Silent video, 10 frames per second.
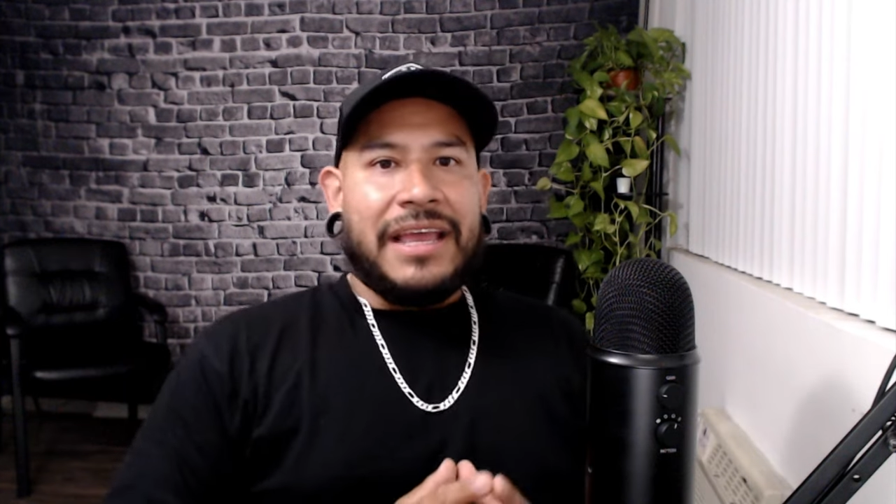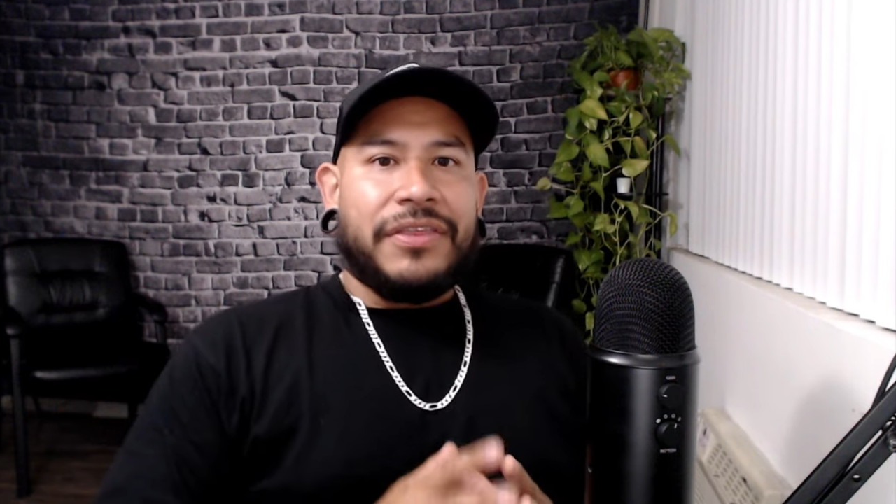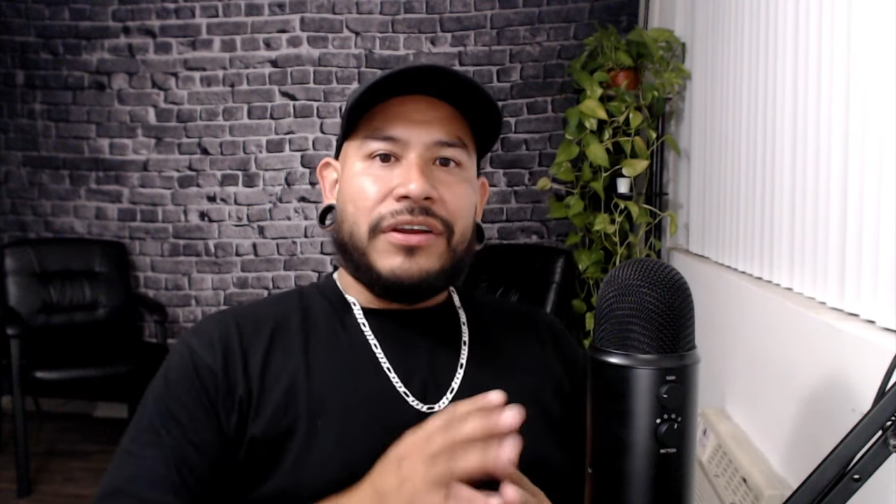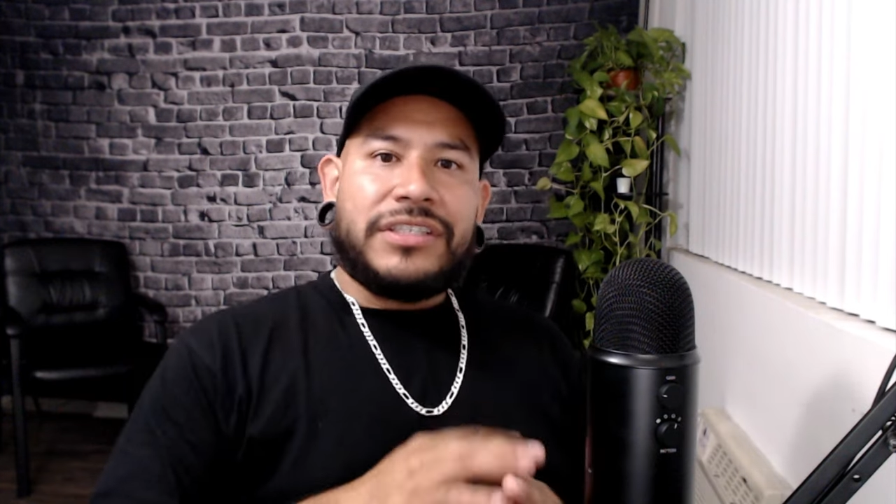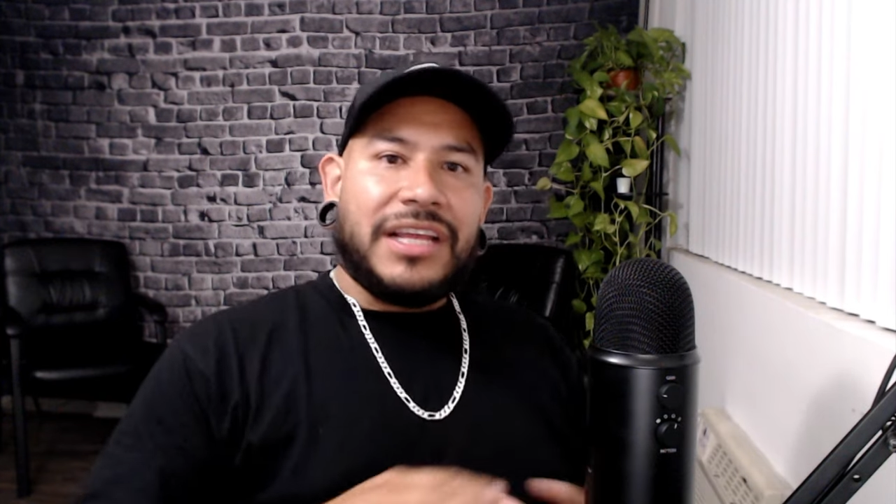
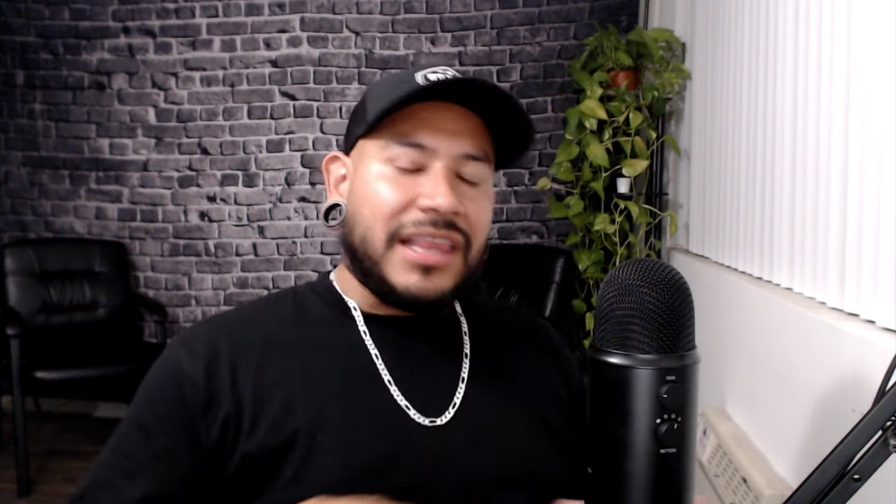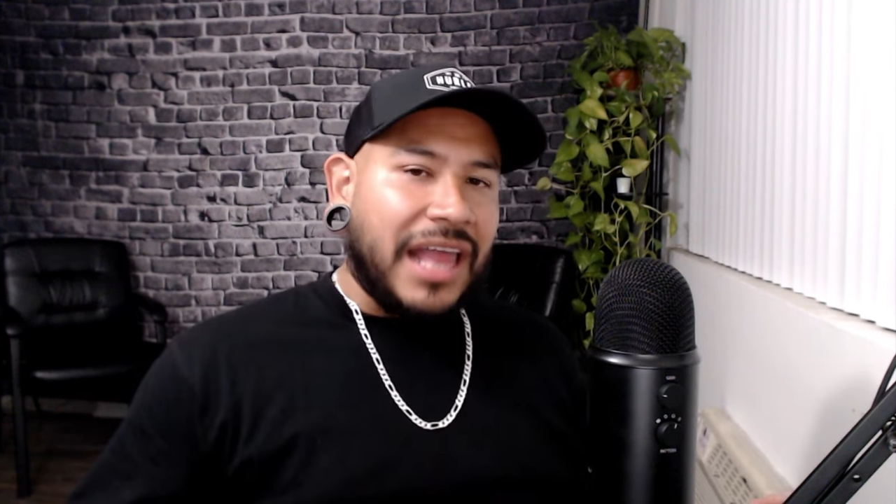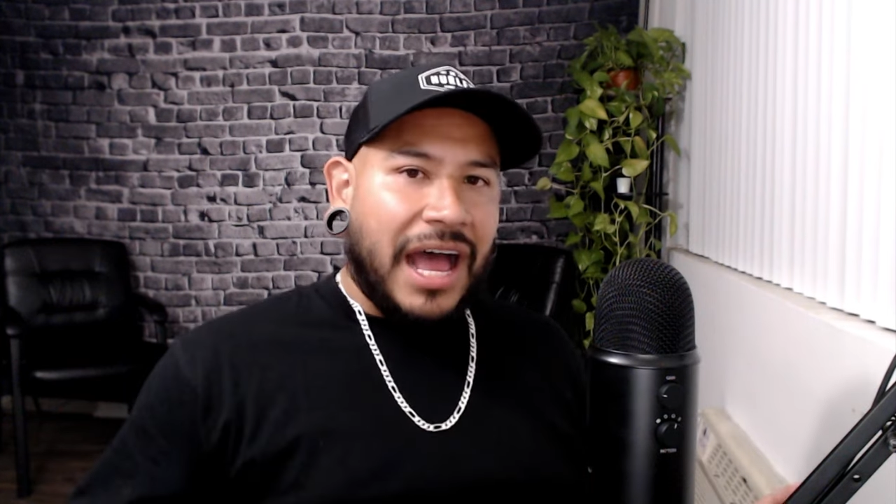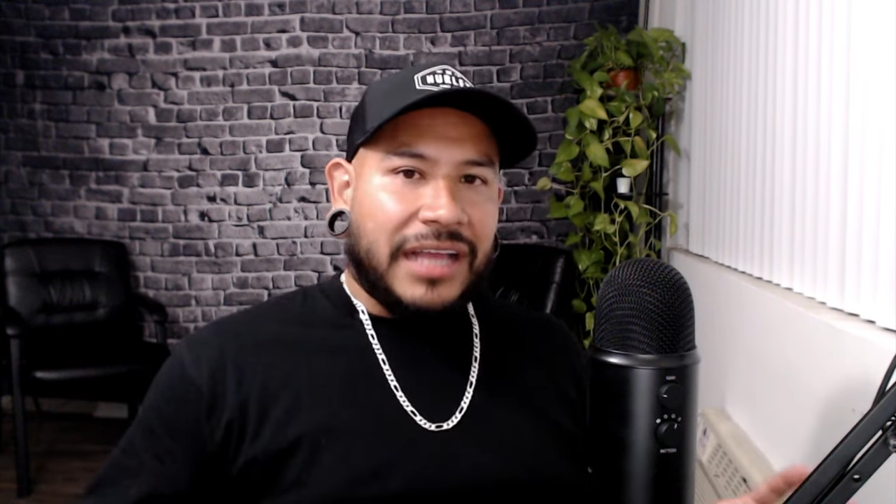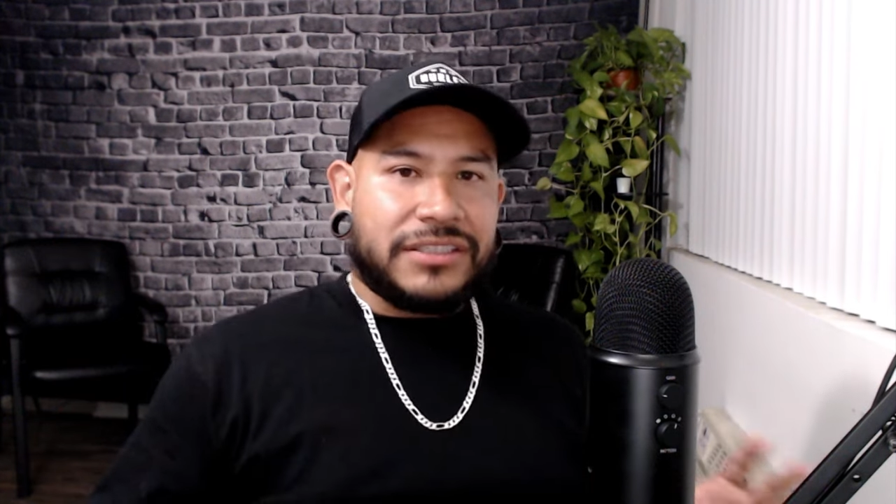there's a
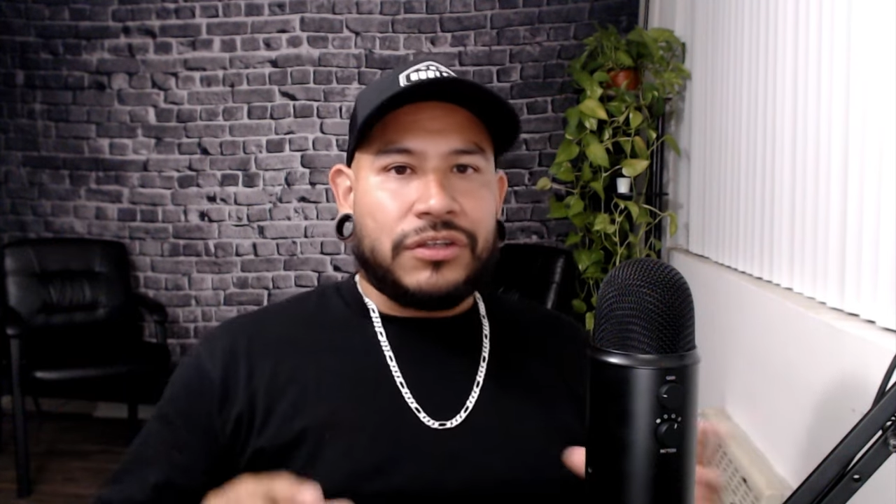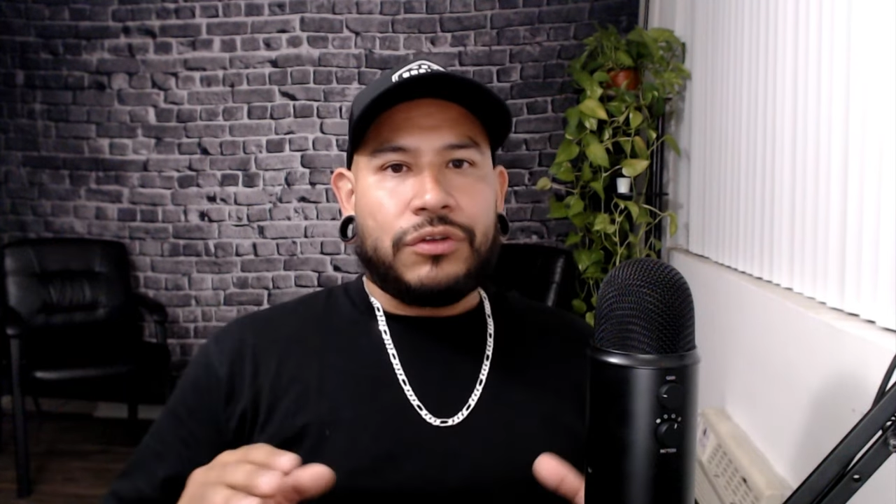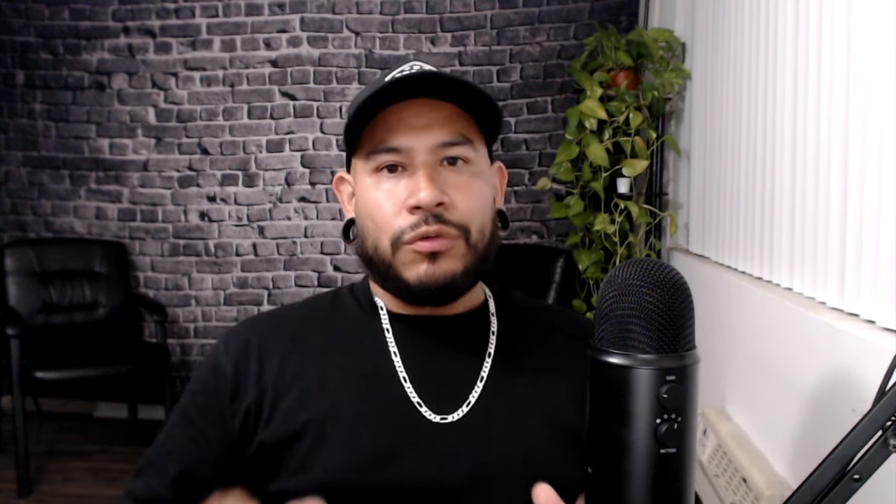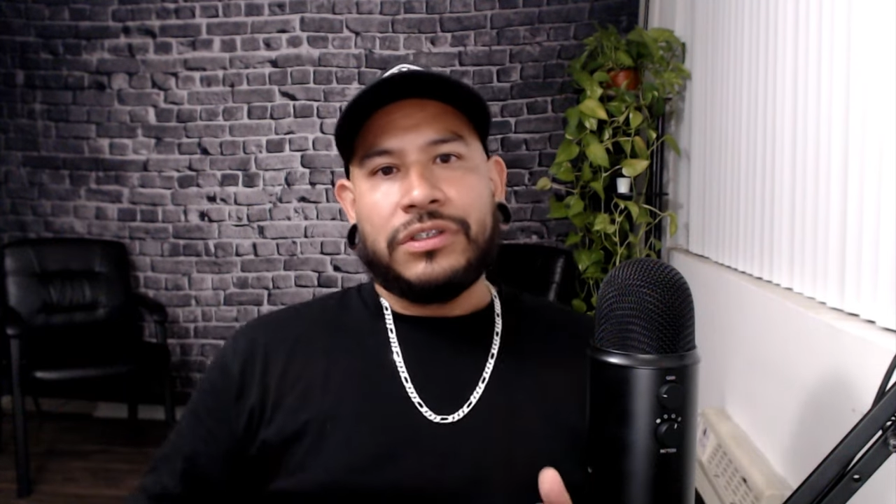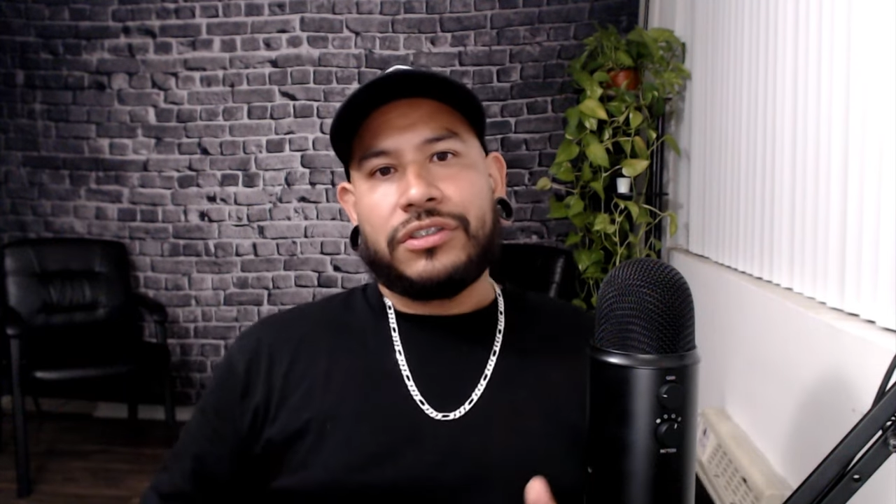lot to
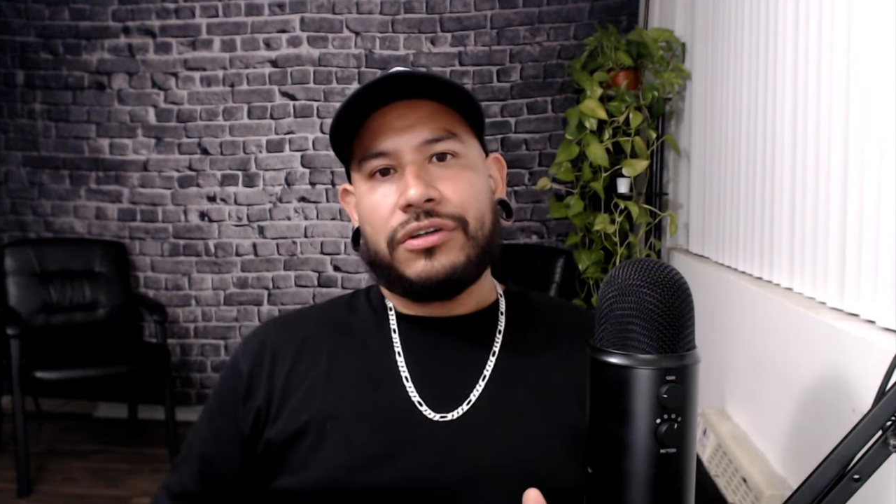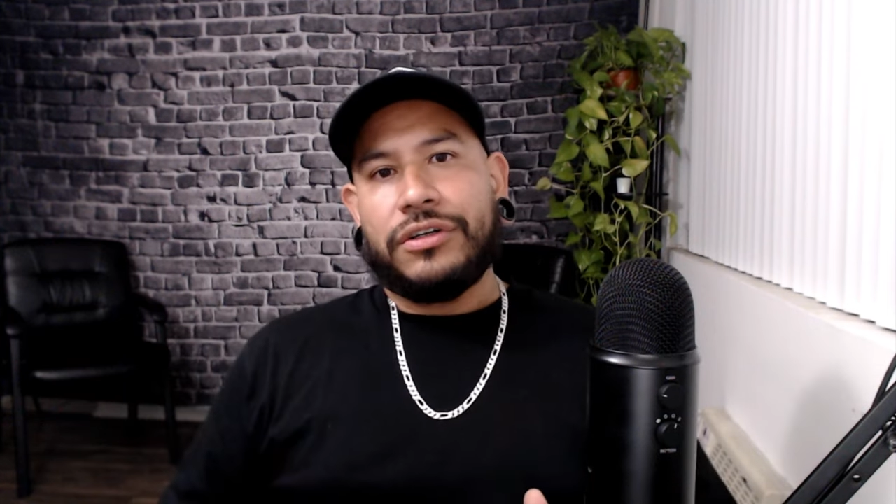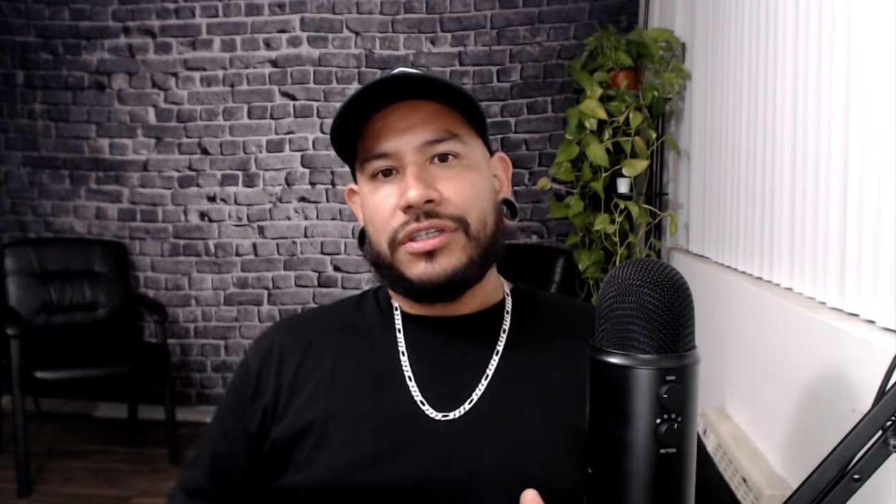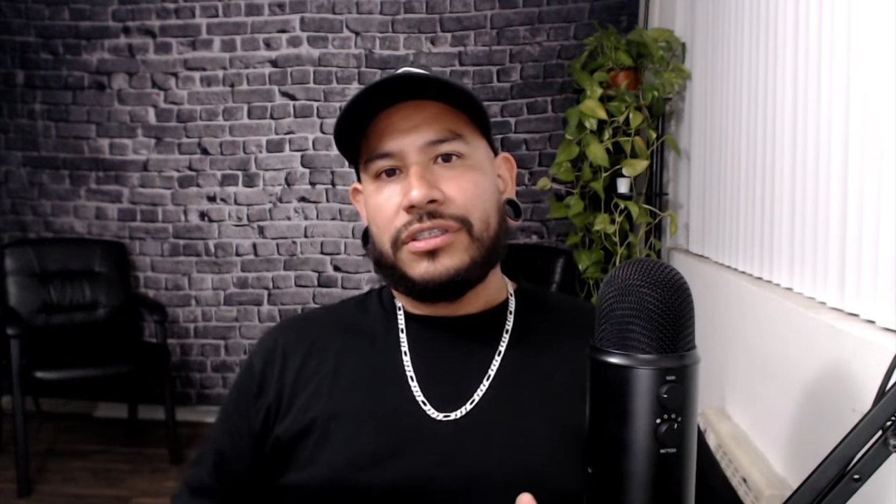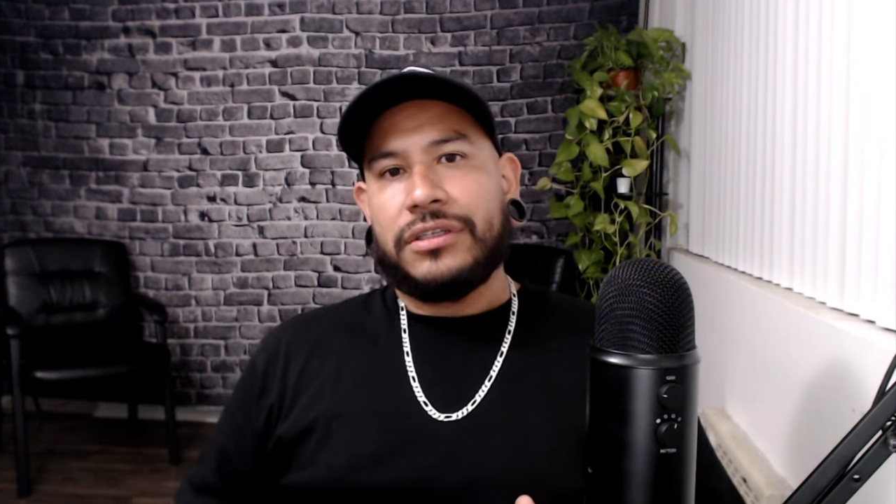do in
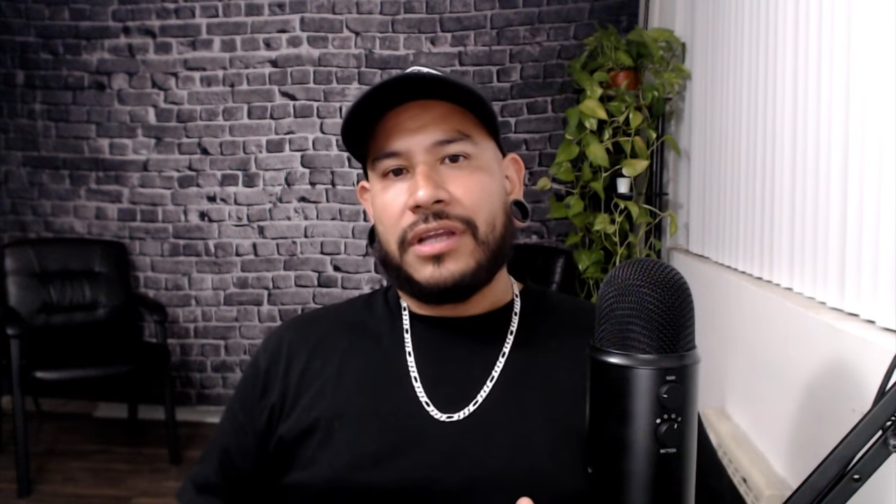Sturgis,